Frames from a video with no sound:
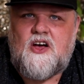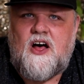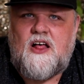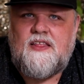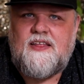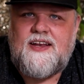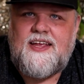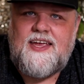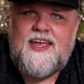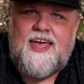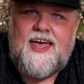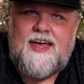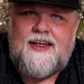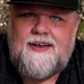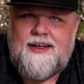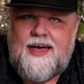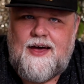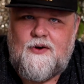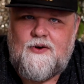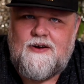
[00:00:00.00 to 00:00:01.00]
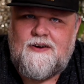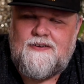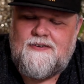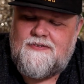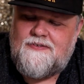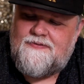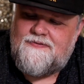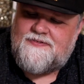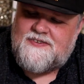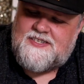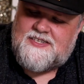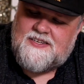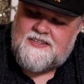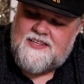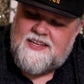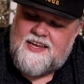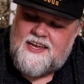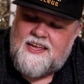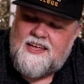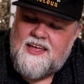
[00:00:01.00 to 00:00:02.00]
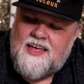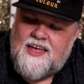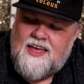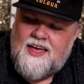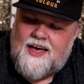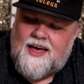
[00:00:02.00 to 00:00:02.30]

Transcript: colony at our facility.